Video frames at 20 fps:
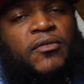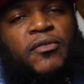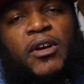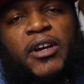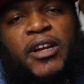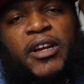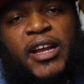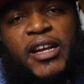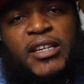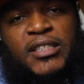
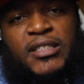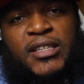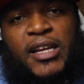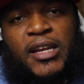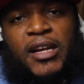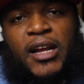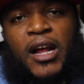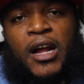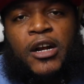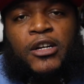Fuck
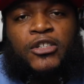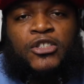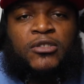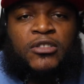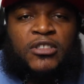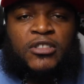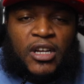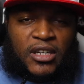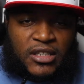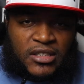Haystak. I heard
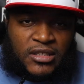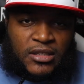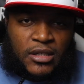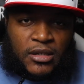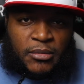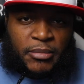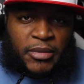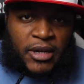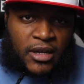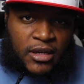you talking
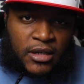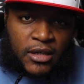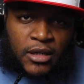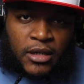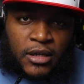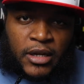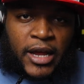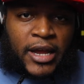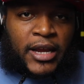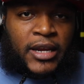shit about
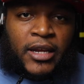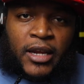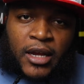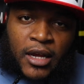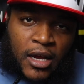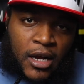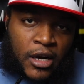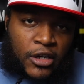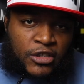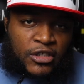uh, AK.
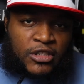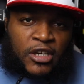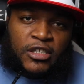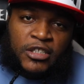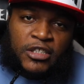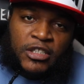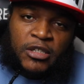I heard you talking